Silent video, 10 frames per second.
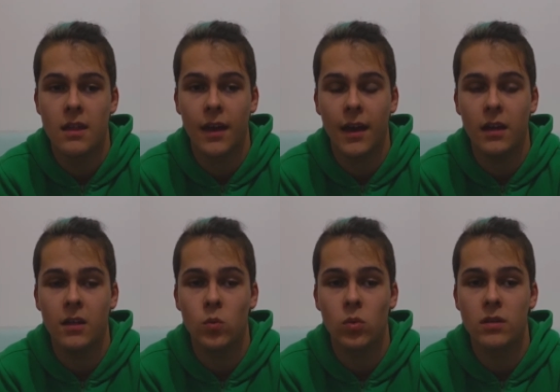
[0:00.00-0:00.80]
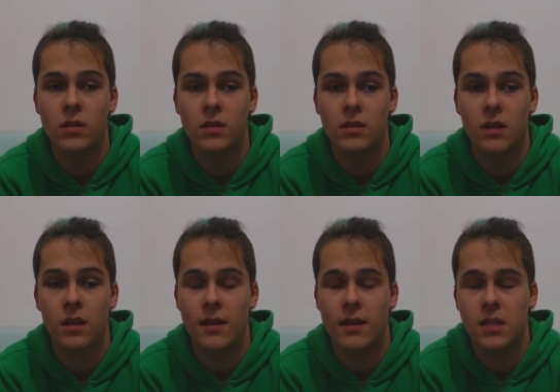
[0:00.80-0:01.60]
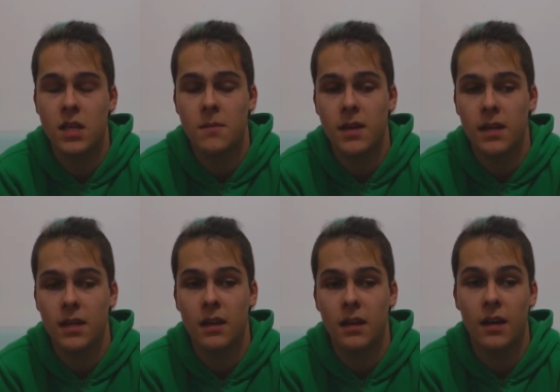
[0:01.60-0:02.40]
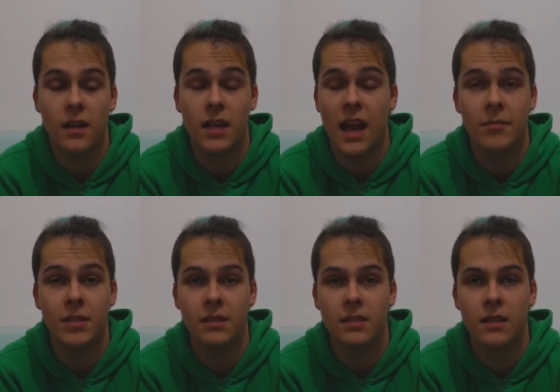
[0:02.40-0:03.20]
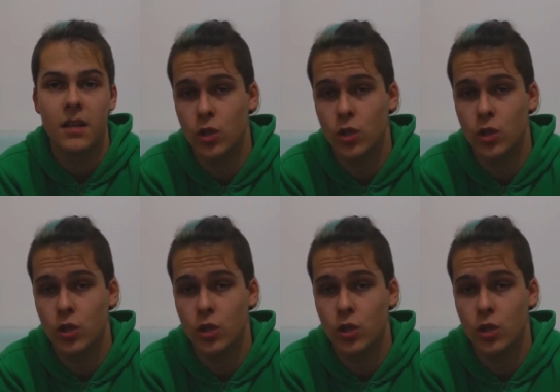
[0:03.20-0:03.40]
The island was seemingly uninhabited.